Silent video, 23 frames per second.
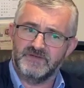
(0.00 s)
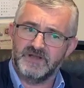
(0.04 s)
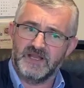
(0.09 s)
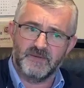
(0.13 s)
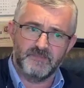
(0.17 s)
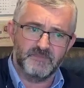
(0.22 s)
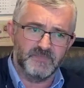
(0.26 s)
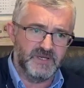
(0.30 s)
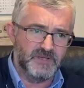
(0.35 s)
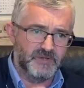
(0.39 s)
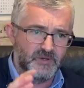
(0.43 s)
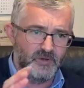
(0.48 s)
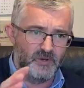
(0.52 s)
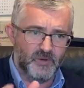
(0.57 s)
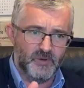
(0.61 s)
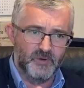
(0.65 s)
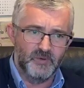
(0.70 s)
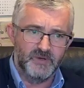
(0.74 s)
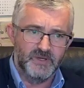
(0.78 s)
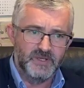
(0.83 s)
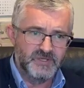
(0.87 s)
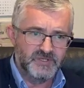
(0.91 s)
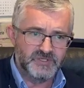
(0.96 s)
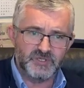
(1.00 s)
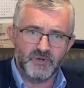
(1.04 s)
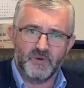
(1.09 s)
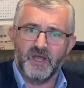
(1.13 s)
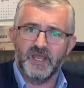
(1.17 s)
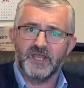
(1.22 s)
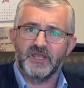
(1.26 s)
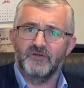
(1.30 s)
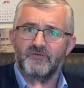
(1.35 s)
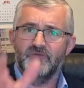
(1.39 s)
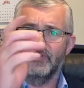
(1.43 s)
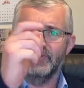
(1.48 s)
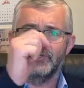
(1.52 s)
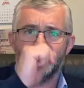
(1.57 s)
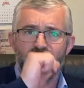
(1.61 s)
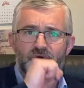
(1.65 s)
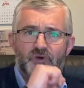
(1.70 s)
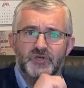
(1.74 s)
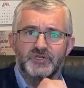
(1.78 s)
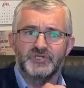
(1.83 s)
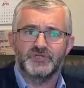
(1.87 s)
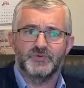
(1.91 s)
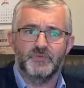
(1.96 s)
let me know so I can
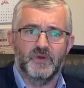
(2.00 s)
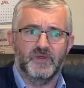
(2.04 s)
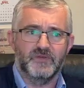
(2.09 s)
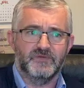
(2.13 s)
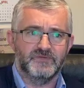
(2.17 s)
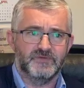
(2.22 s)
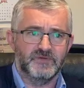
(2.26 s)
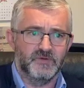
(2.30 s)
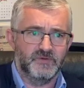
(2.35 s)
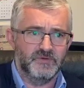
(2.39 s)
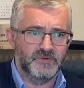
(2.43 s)
rejoice with you.